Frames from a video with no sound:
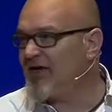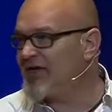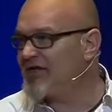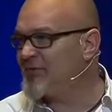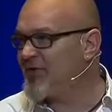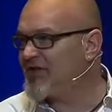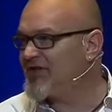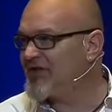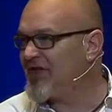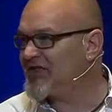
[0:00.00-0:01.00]
experience
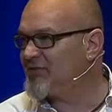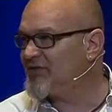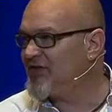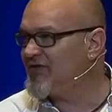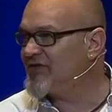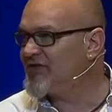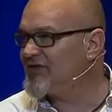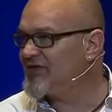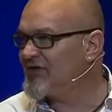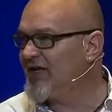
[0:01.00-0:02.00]
in customer service
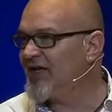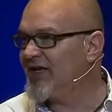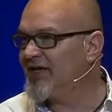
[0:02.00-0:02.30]
lately?